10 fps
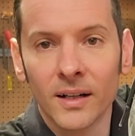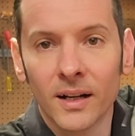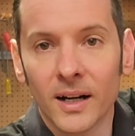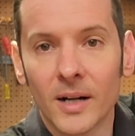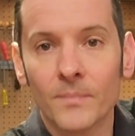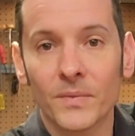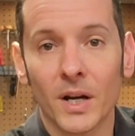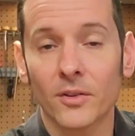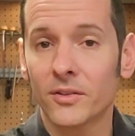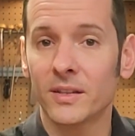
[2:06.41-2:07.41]

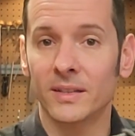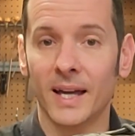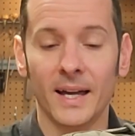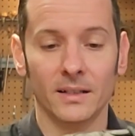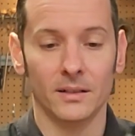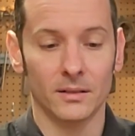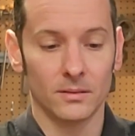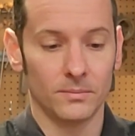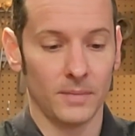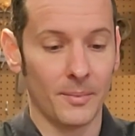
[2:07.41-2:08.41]
Other than that,
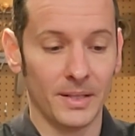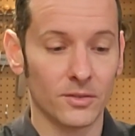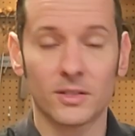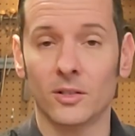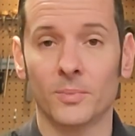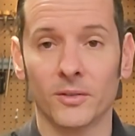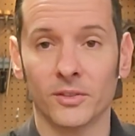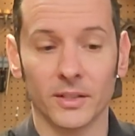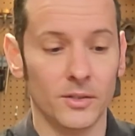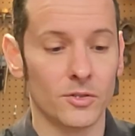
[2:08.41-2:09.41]
they're still
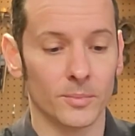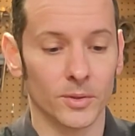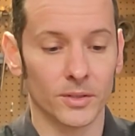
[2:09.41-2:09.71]
perfectly usable.